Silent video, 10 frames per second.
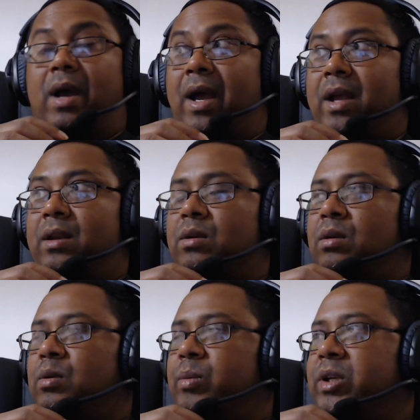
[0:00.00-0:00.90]
And
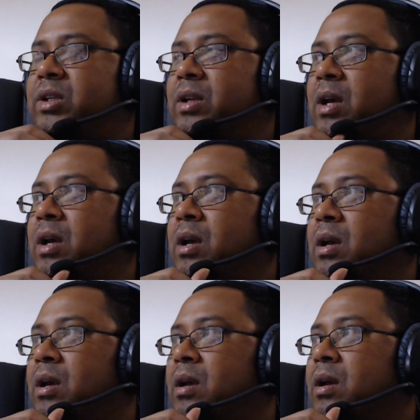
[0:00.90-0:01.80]
not to mention,
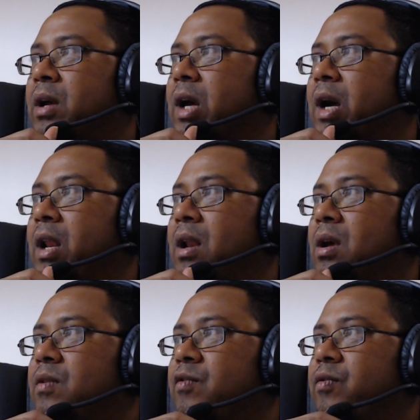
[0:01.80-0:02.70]
I
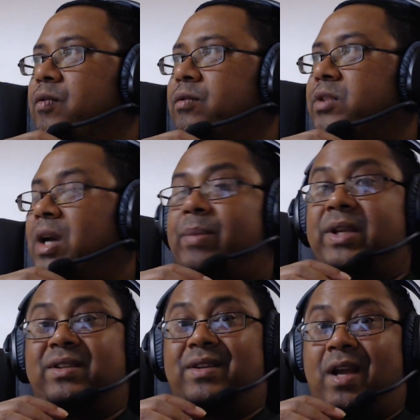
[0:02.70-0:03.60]
love
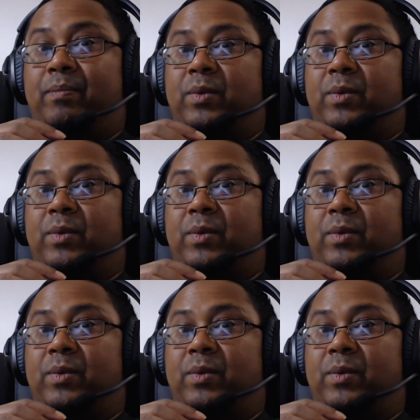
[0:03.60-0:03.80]
Japanese trap